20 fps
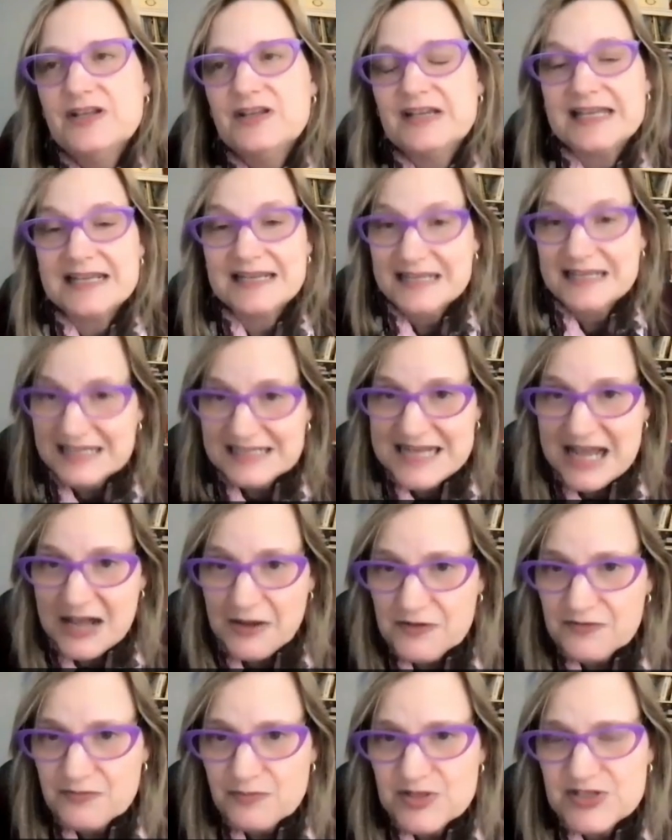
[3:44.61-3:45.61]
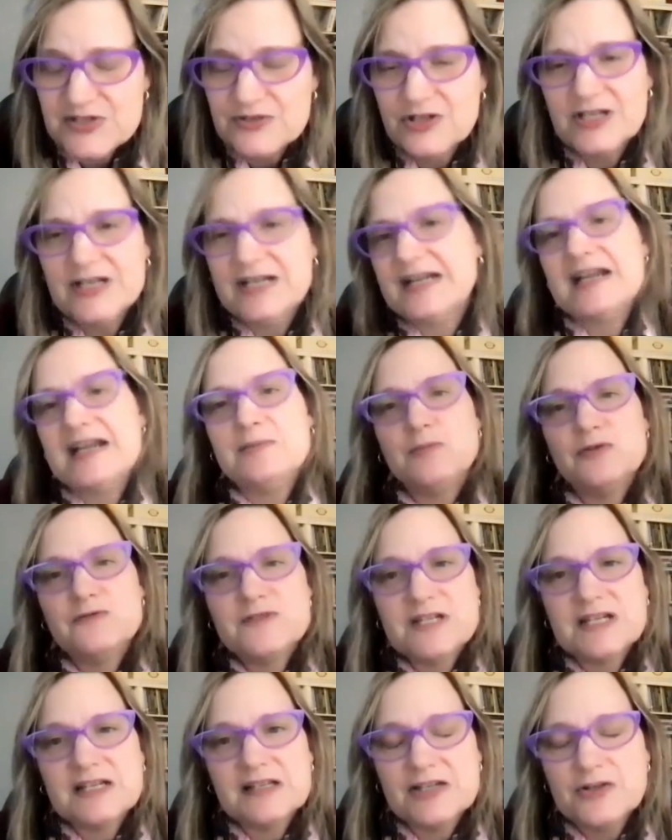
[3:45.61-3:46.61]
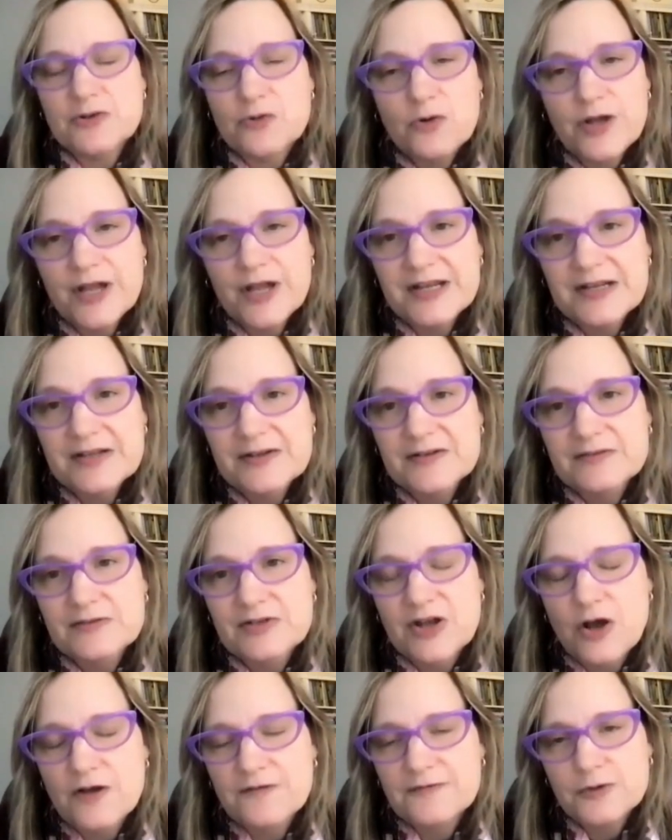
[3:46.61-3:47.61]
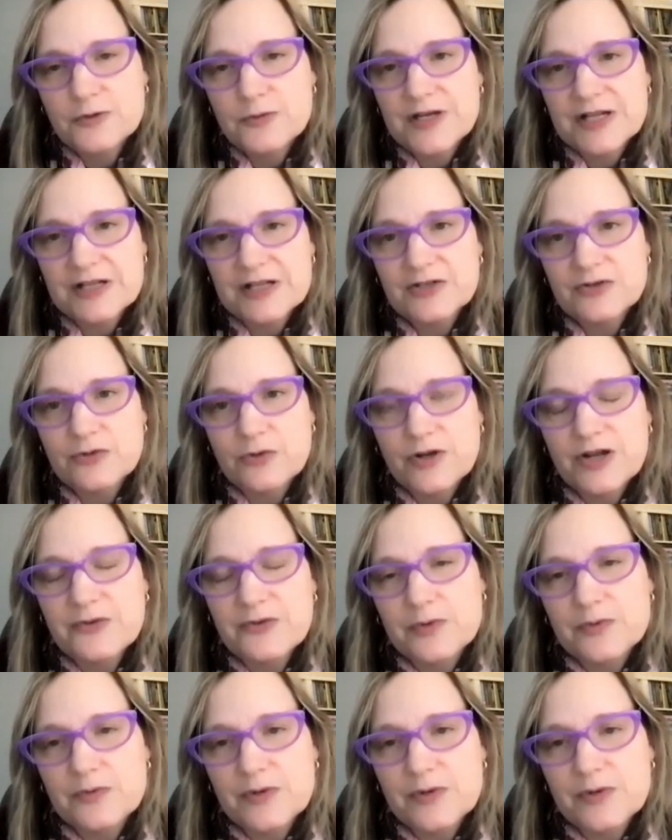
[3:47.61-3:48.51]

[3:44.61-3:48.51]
get kicked out of Missouri and move to Illinois, Nauvoo, Illinois,